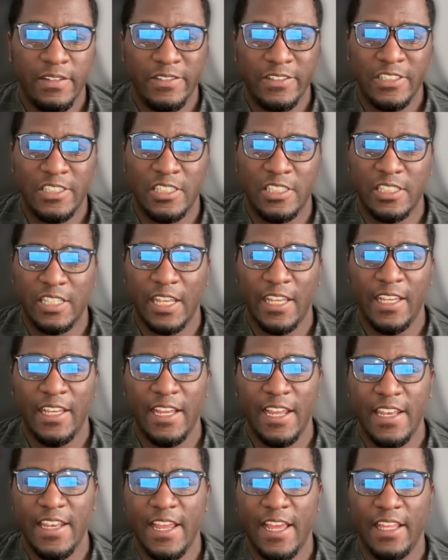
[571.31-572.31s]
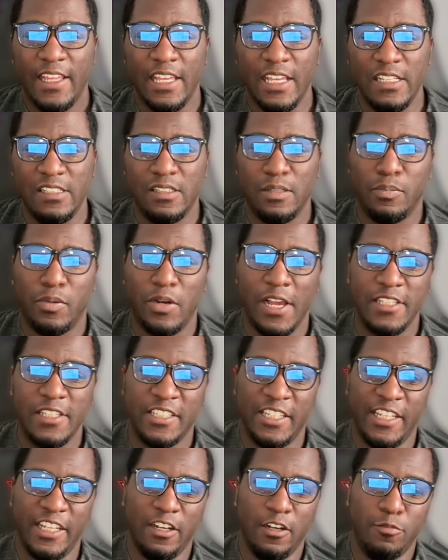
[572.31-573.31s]
was saying that he's
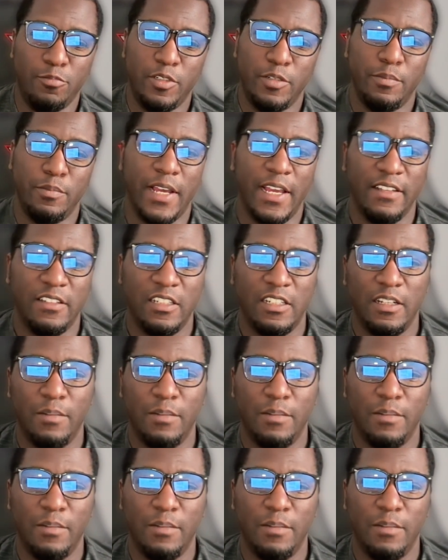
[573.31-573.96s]
surprisingly open-minded